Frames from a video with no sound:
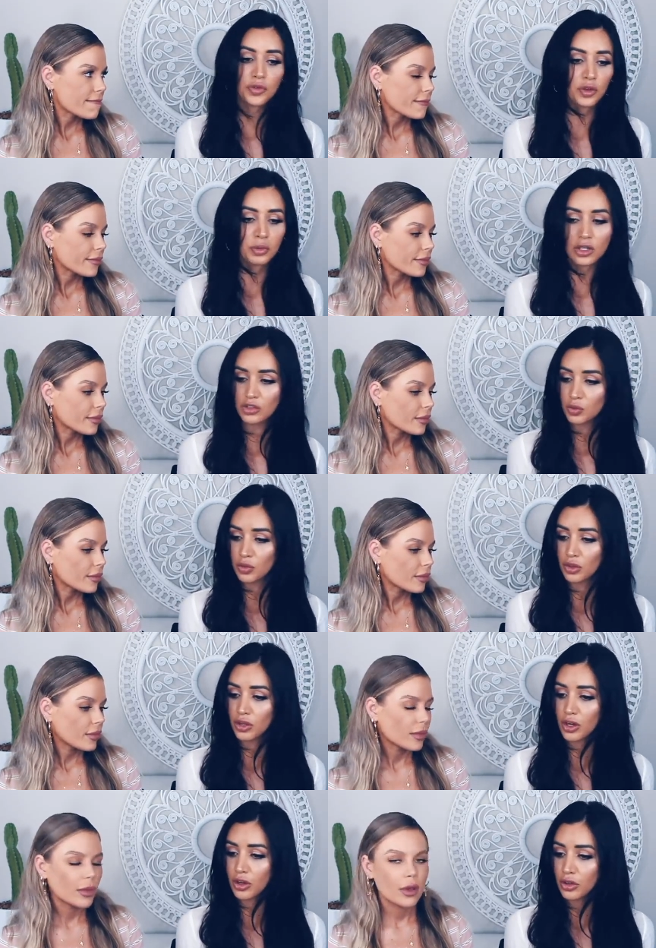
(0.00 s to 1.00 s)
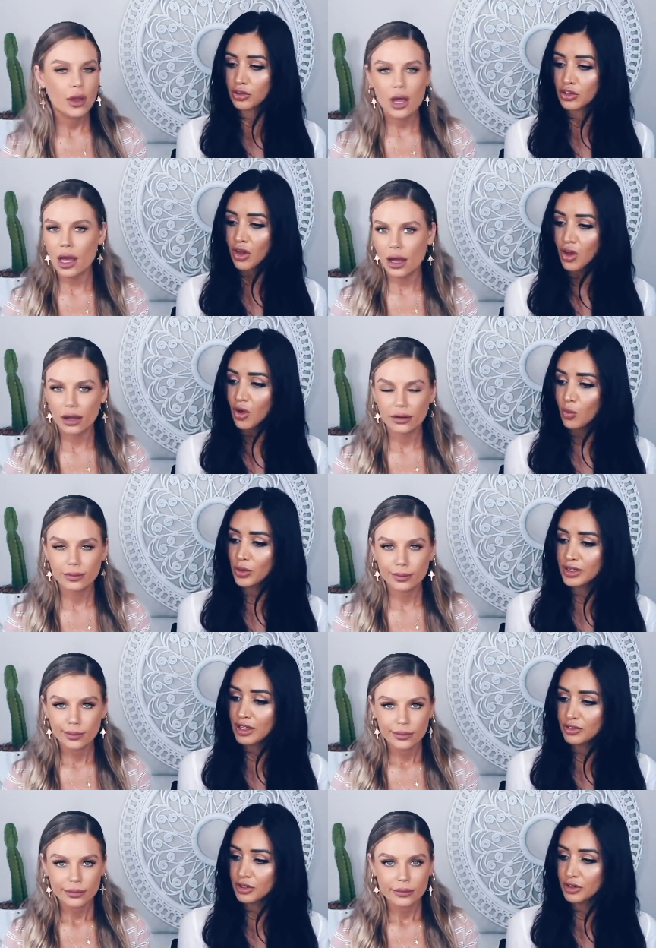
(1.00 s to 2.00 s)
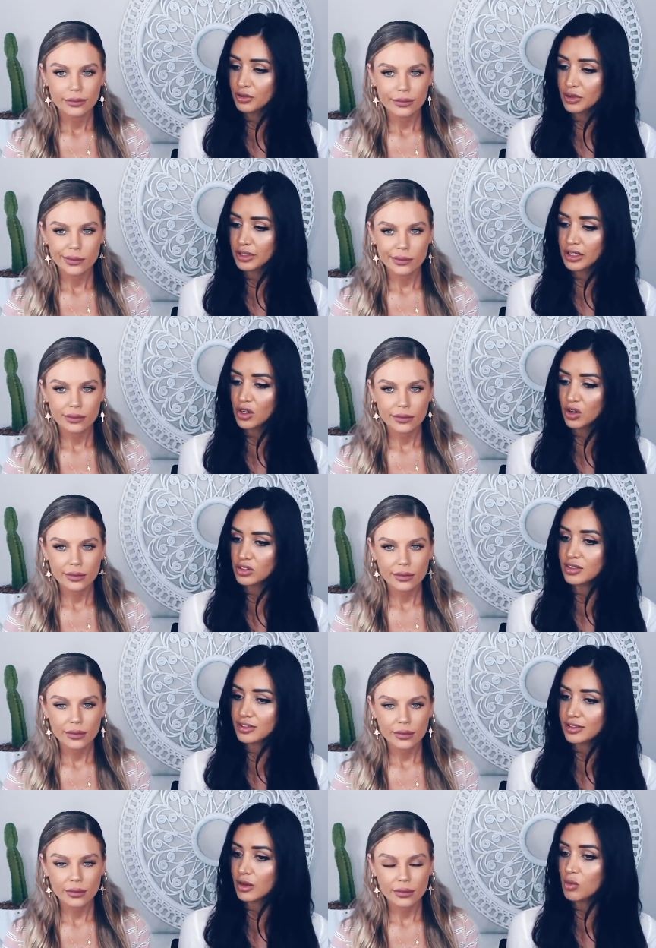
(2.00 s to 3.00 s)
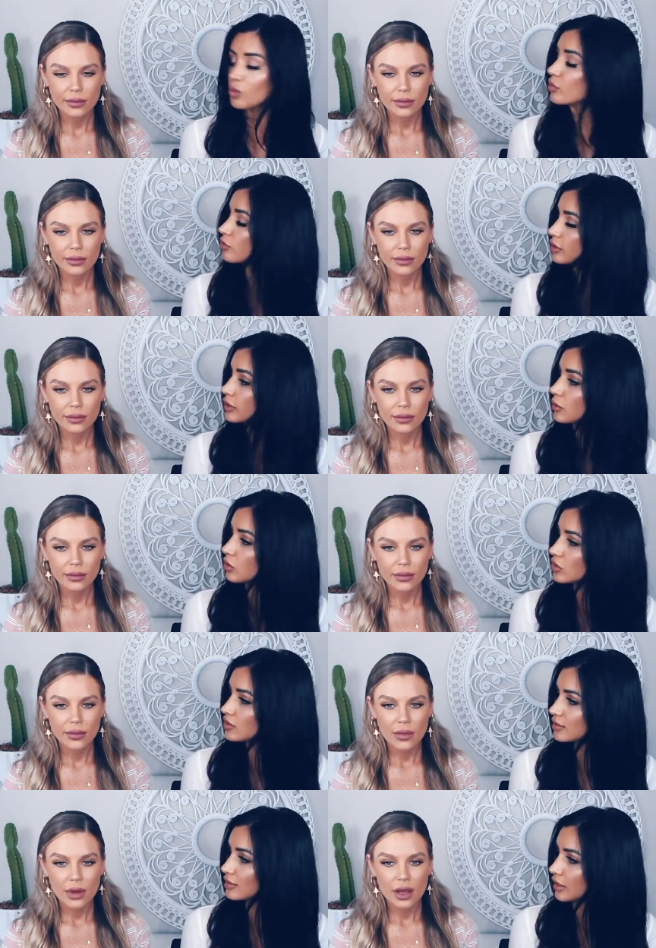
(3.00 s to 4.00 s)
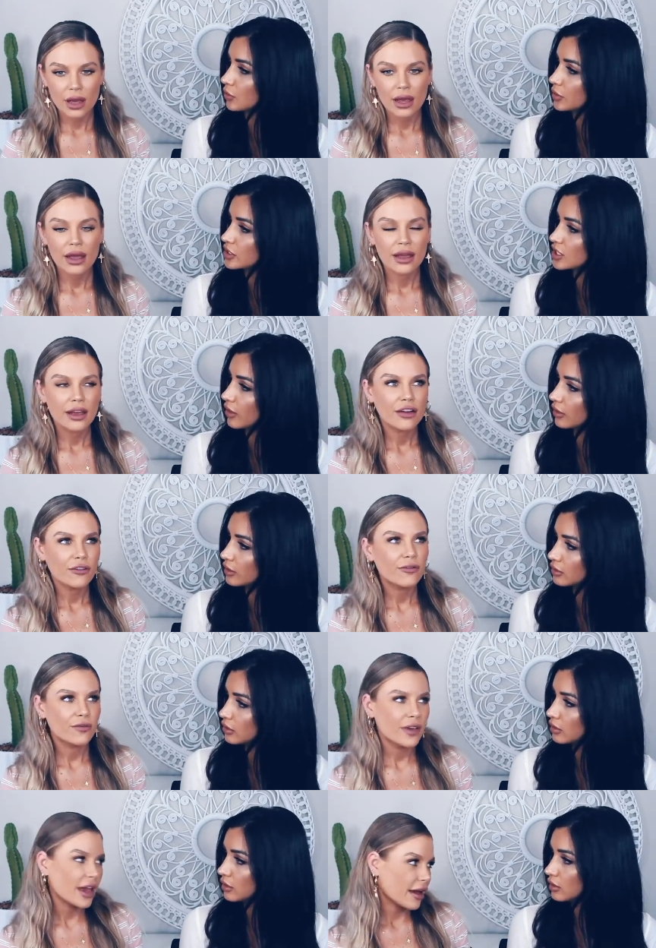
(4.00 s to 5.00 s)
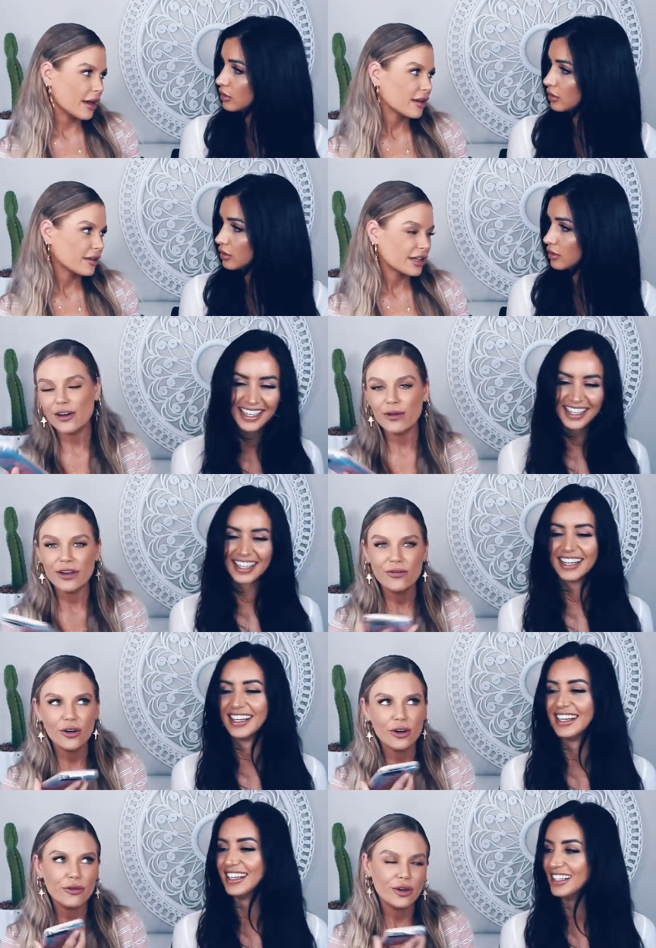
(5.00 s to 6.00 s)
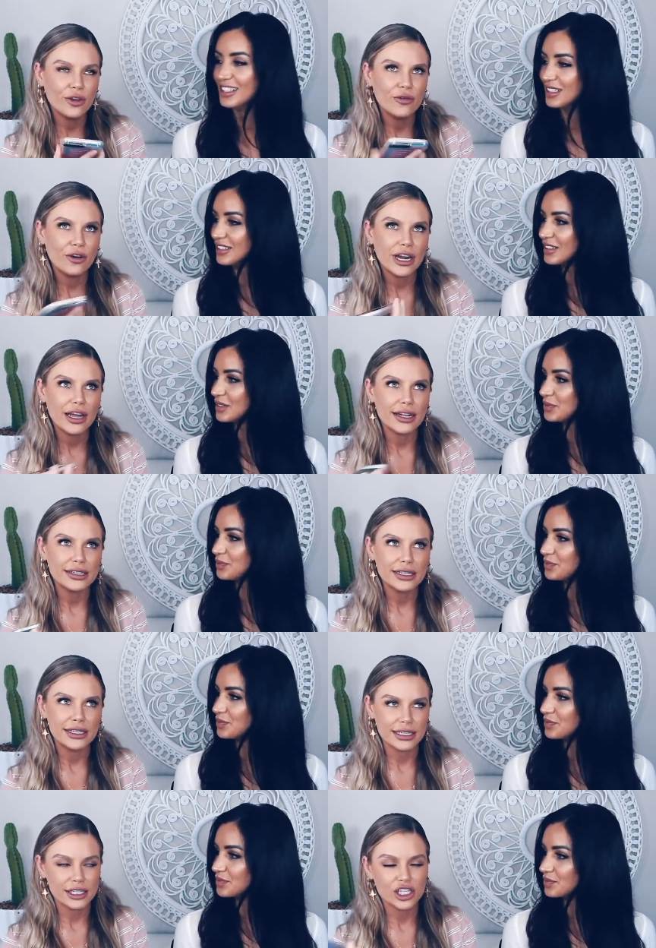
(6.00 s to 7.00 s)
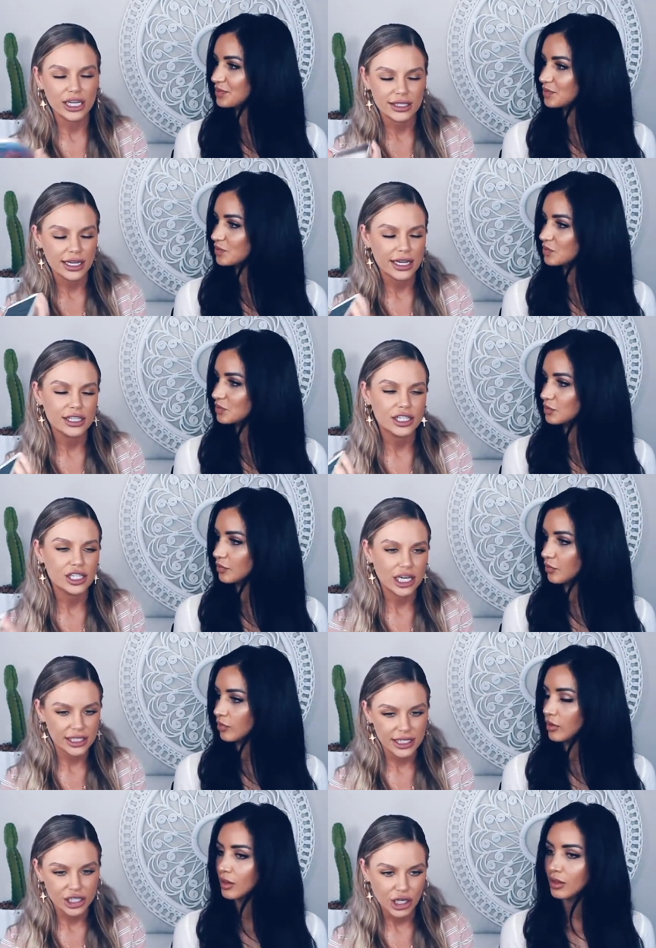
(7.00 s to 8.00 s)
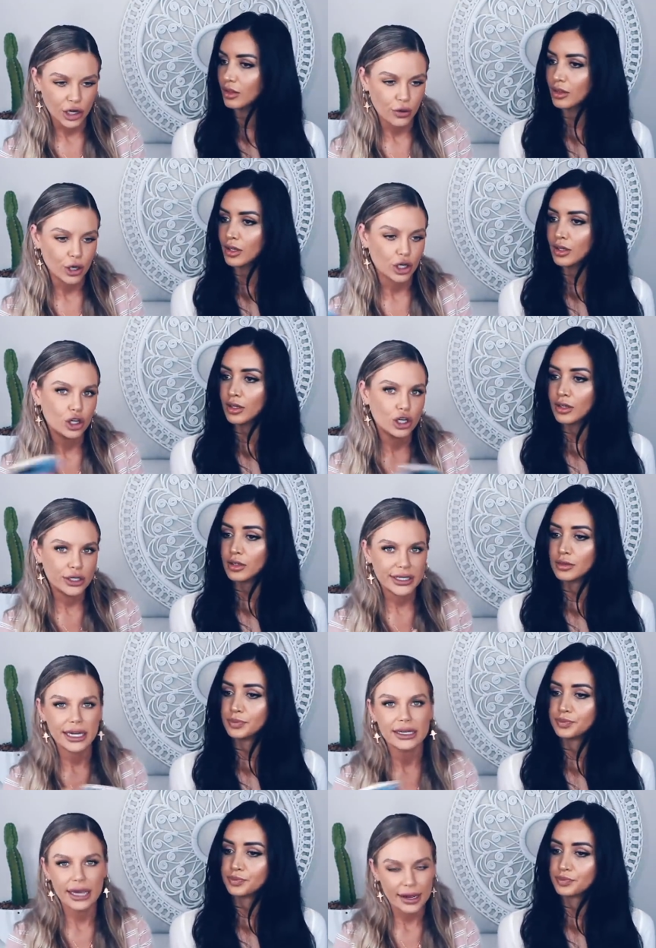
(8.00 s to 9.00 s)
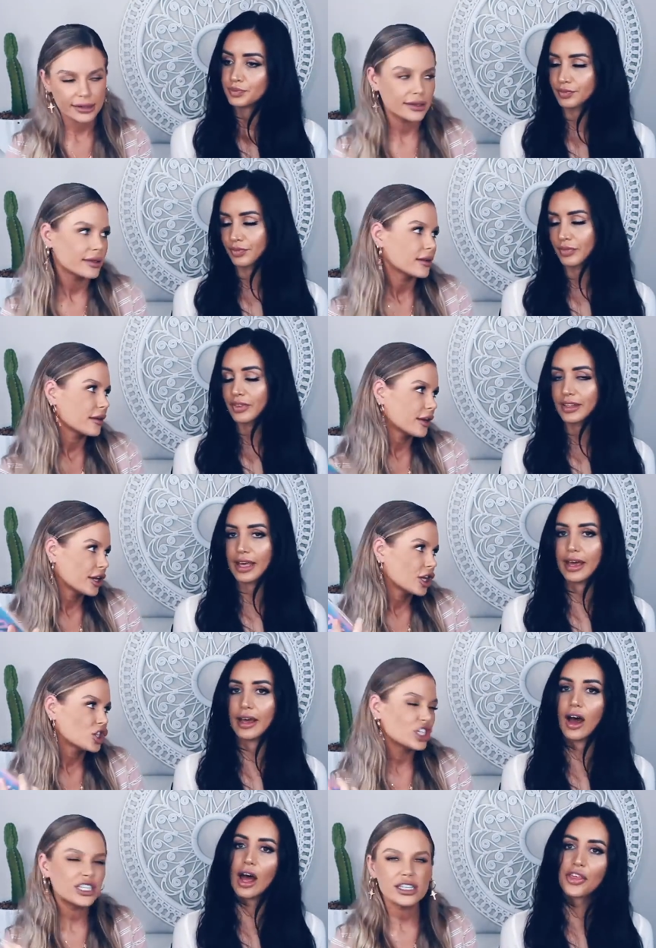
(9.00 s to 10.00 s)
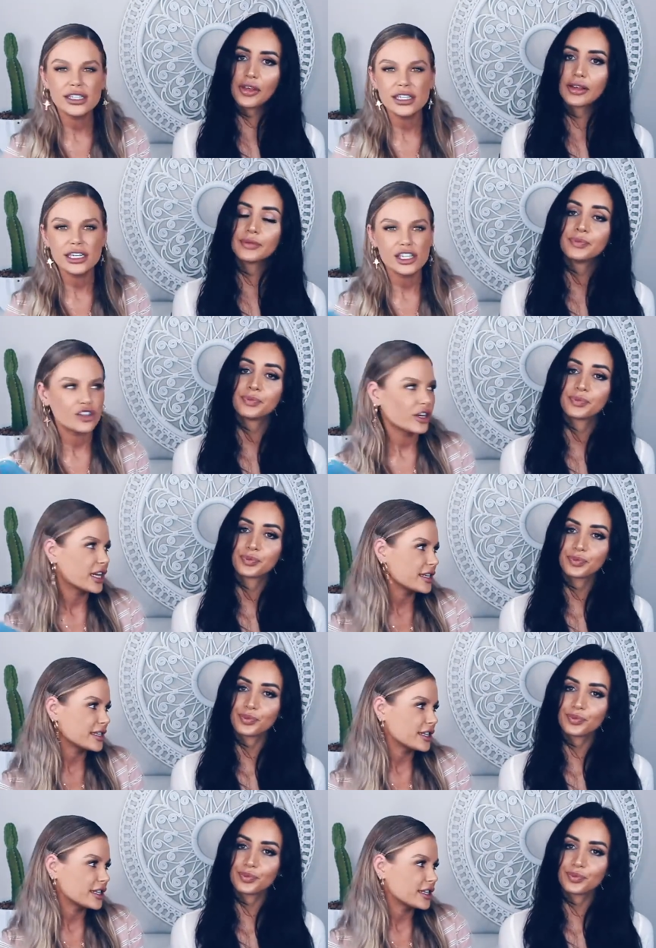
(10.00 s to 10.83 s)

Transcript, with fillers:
Speaker 1: a few minutes with the girls. Yeah. We never really got to say what we really wanted to say to each other.
Speaker 2: Yeah. We've already, already answered this. Jessie is Jessie genuine? You said yes. Yeah. She's I just think, in a tricky